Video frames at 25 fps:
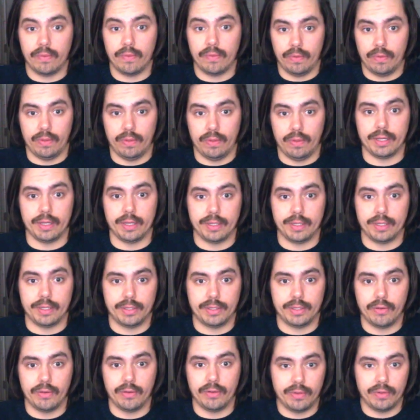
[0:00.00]
this, so
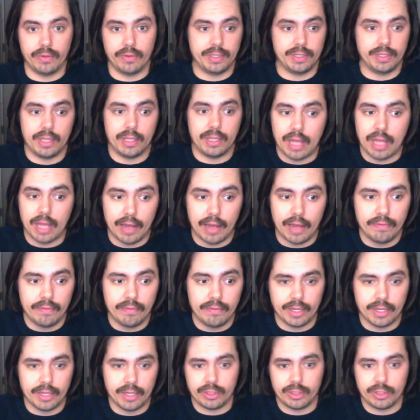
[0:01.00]
if this is a live
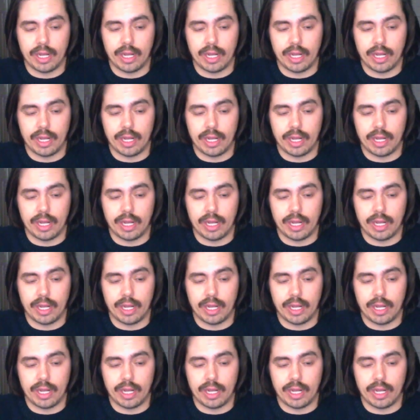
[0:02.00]
session,